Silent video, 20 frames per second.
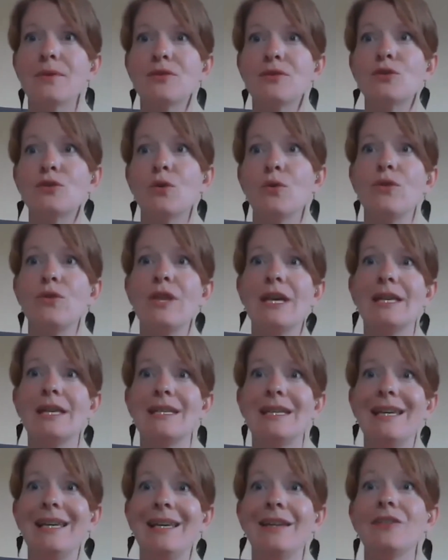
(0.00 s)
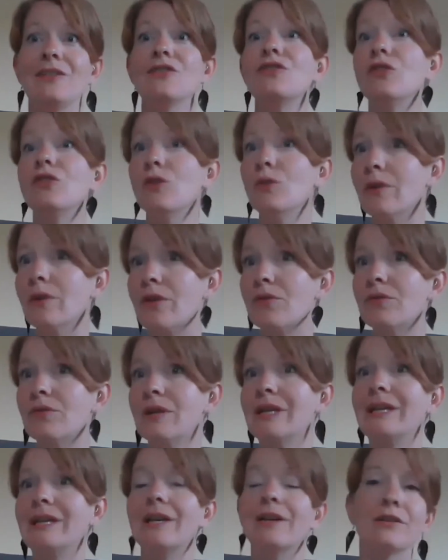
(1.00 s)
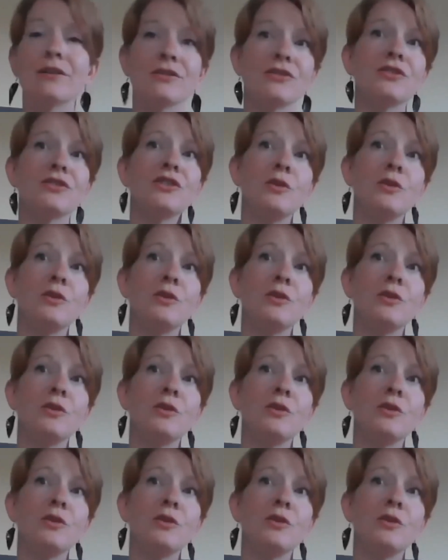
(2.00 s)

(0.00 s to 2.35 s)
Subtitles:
so that in 2 or 3 years